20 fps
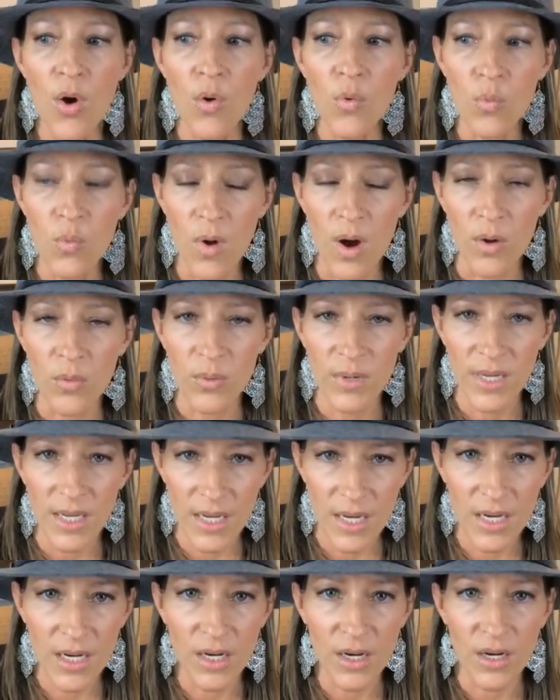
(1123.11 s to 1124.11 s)
what we
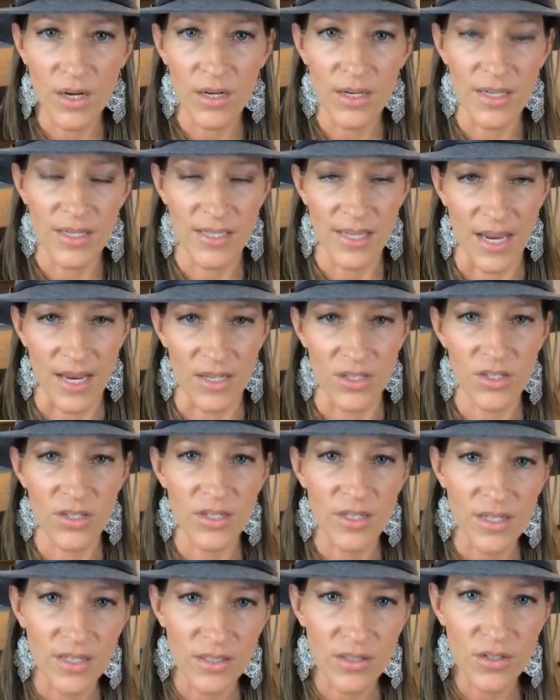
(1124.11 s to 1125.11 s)
hear is
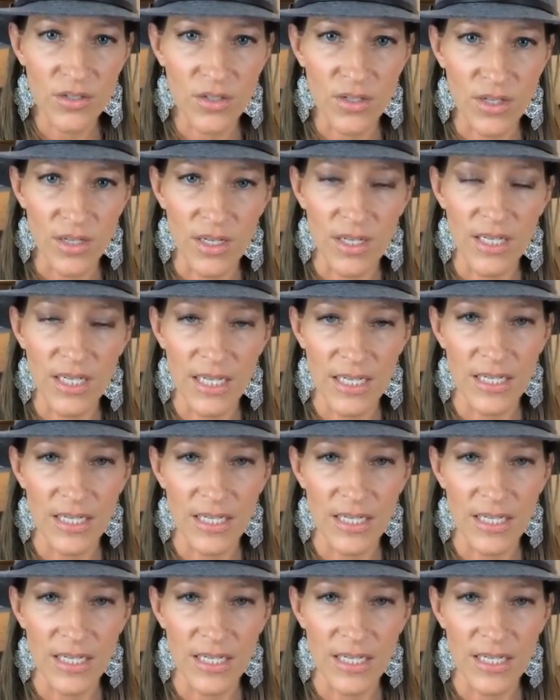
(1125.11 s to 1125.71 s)
HDL is good